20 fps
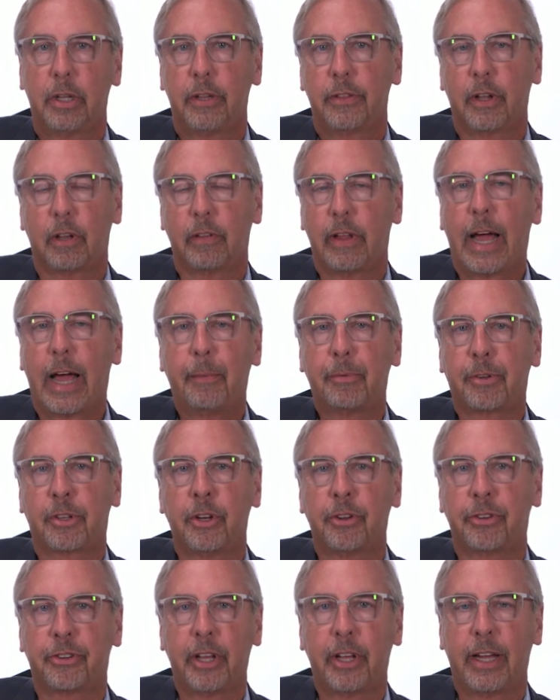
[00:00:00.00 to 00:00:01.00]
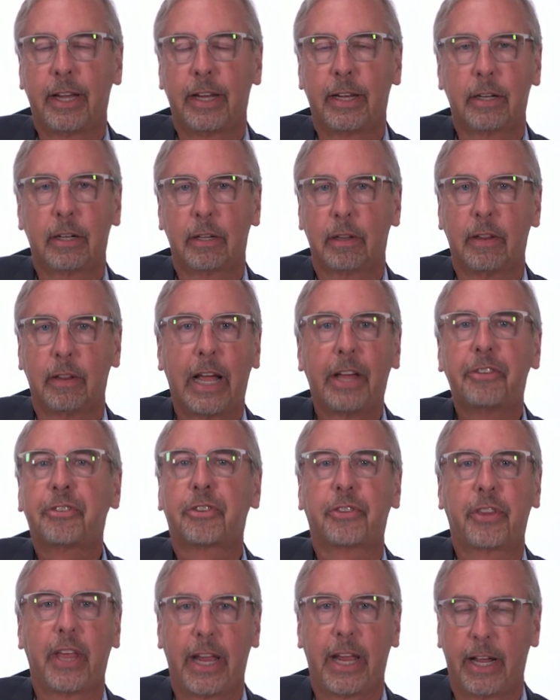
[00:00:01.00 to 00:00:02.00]
the lab's going to say less
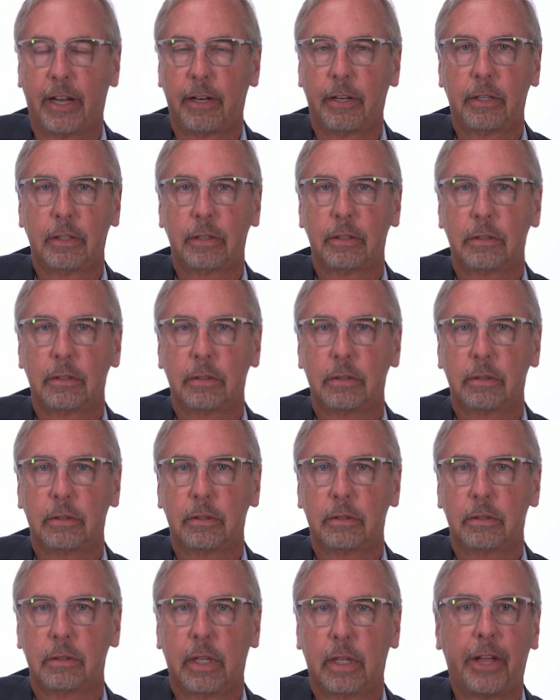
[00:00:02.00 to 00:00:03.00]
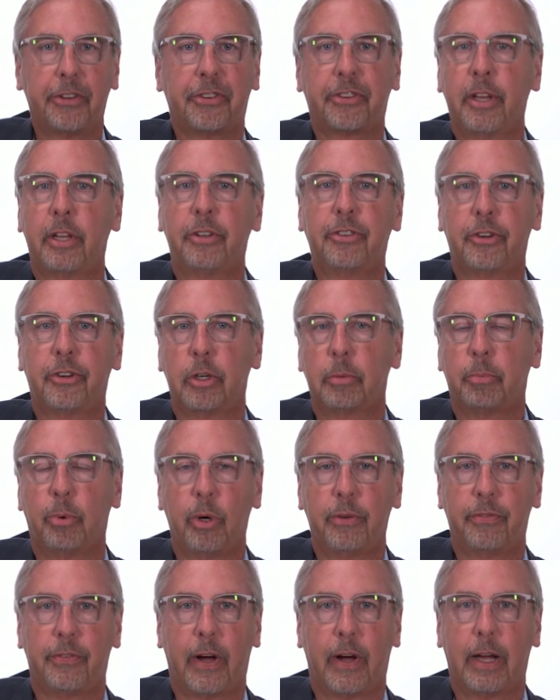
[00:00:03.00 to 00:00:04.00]
than
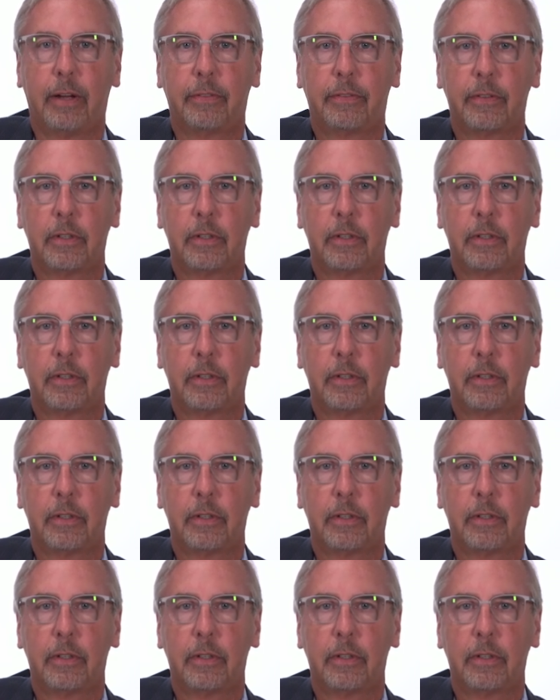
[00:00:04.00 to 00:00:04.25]
0.5.